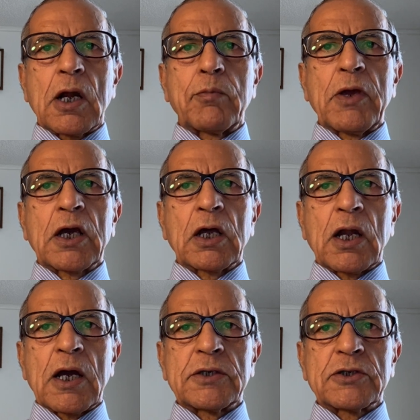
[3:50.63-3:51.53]
and make
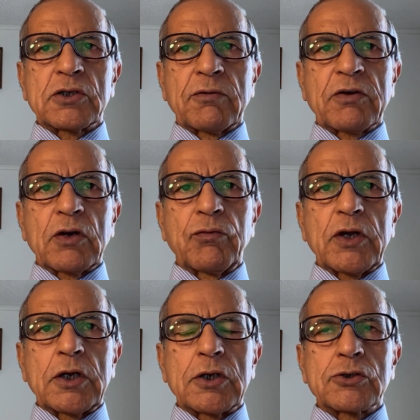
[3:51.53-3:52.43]
alliances of
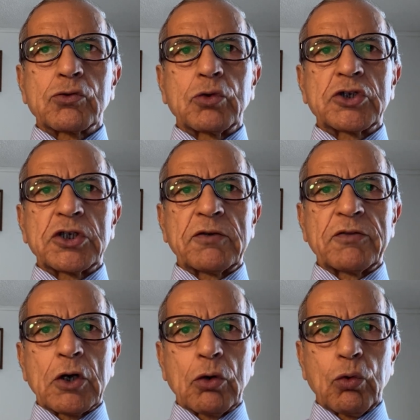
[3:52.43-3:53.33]
convenience to achieve
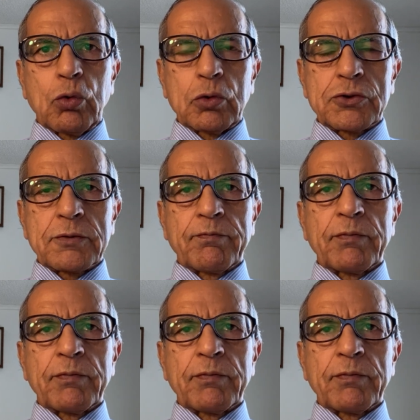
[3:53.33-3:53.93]
their goals.